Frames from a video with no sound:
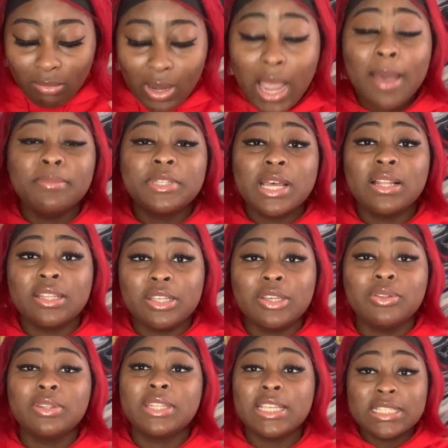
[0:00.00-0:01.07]
I'm telling you,
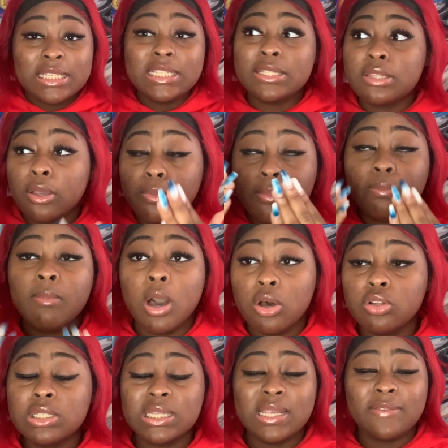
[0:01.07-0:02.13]
this is the
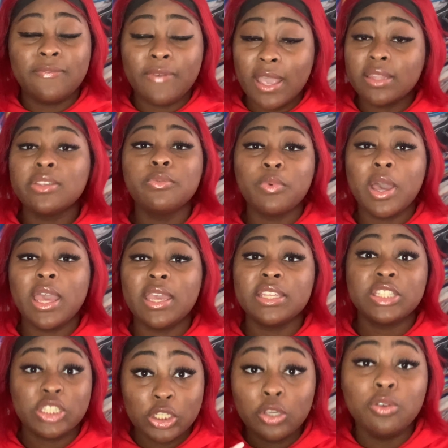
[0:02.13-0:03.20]
most effective way,
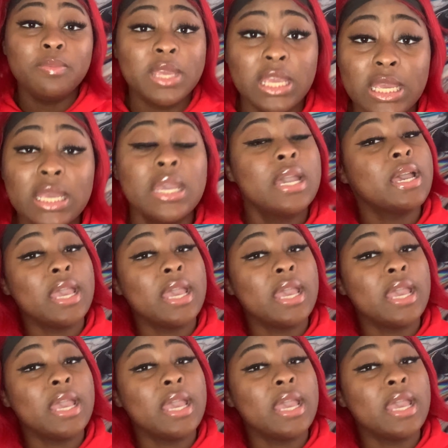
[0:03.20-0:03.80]
to me,